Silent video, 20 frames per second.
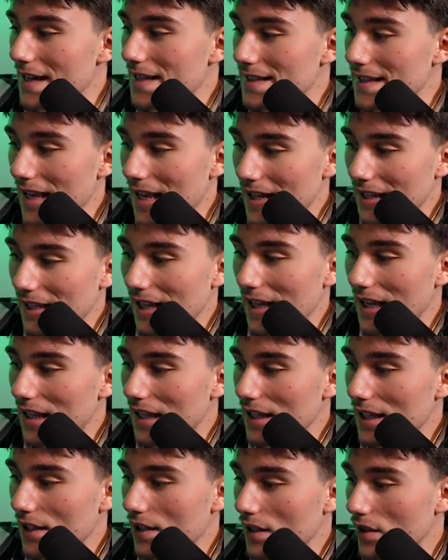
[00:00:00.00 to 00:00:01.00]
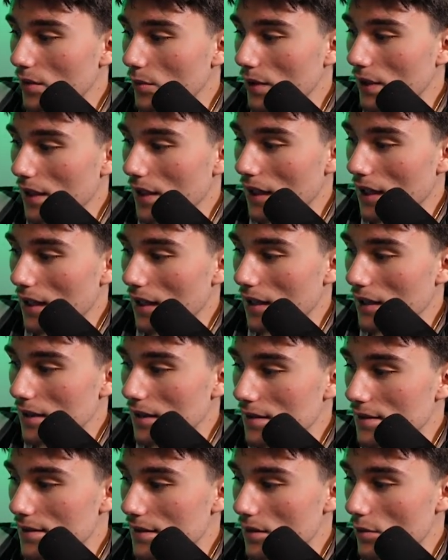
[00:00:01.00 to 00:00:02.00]
10K here, we got,
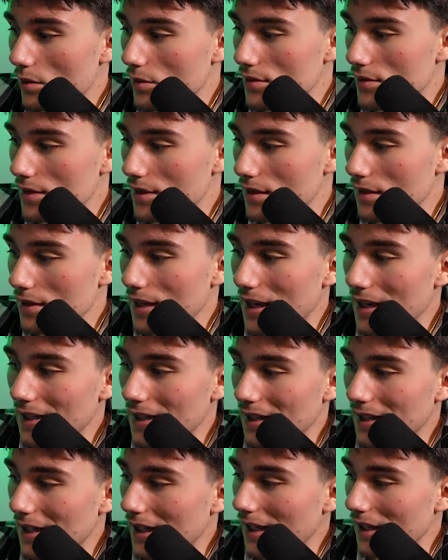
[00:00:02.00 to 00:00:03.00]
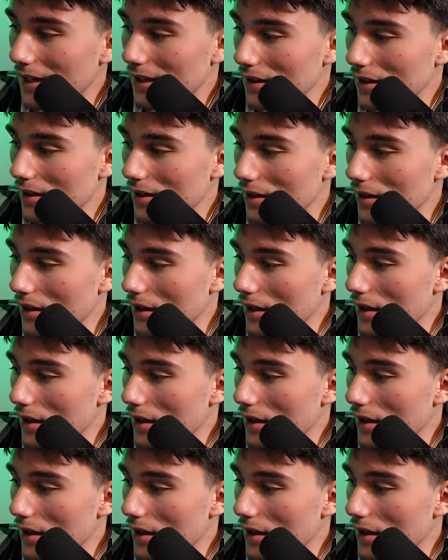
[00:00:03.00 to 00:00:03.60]
let's see, where was the 90K here?